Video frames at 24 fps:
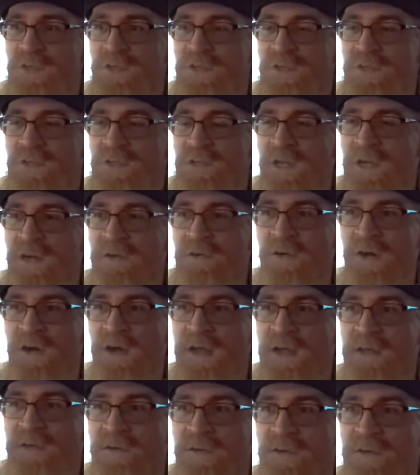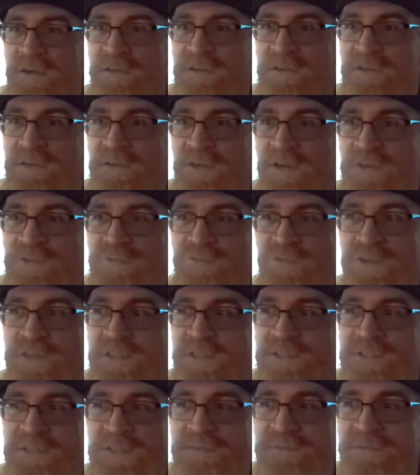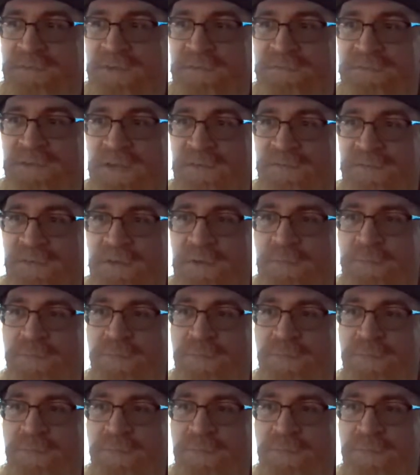you know, I was reading something. I think